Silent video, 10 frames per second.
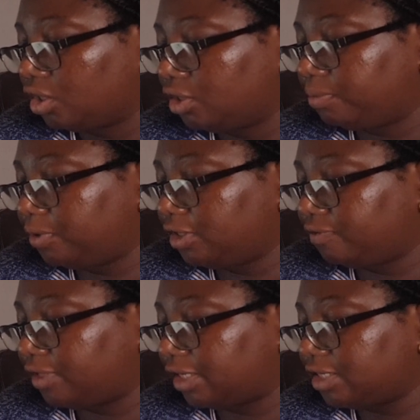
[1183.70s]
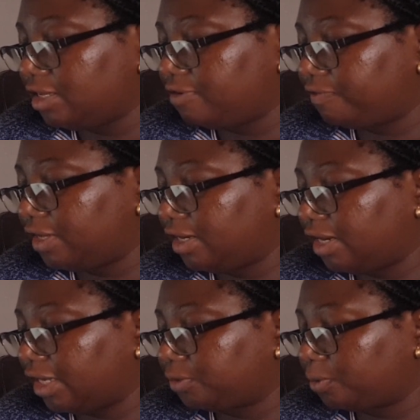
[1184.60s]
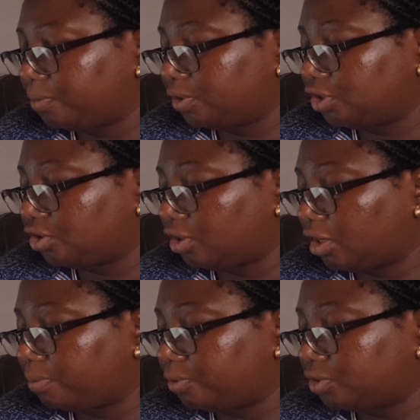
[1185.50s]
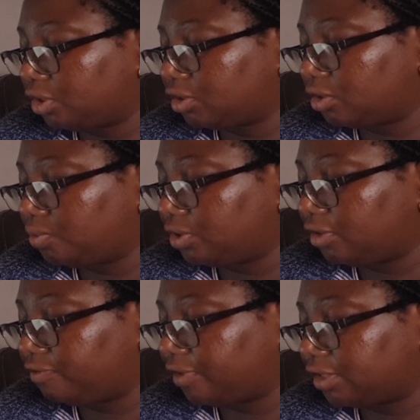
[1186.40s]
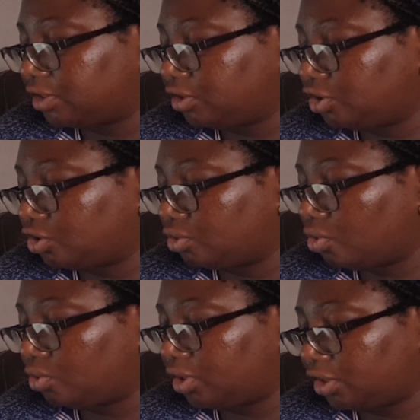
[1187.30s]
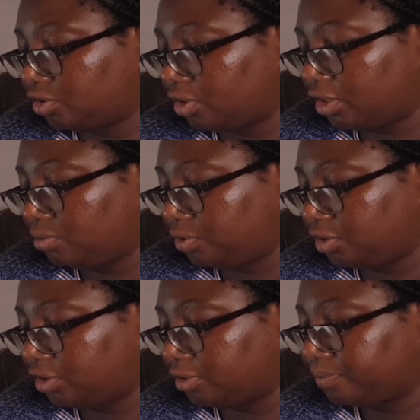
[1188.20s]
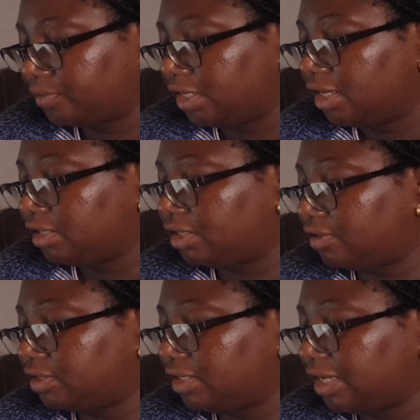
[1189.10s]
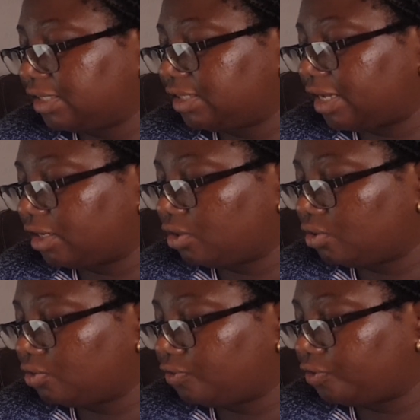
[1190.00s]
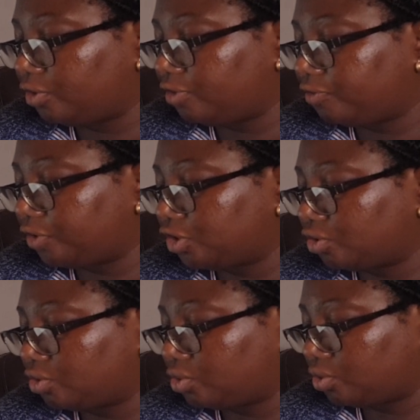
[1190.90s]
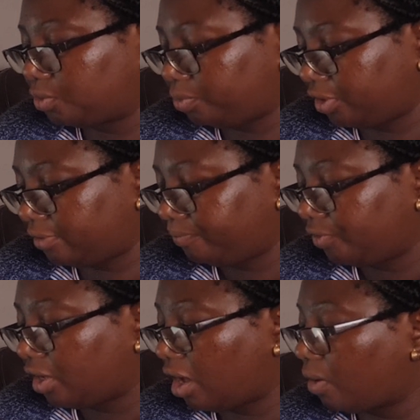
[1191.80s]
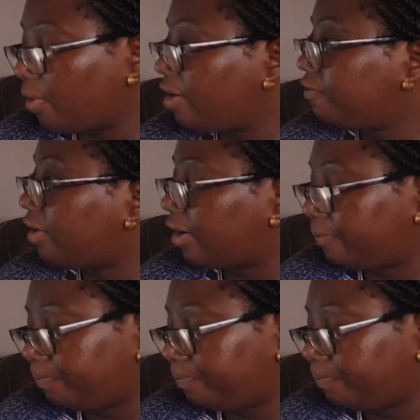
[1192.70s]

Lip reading: the belief that if a large population are protected with a vaccination or natural immunity, there is less likelihood for infection to spread. However,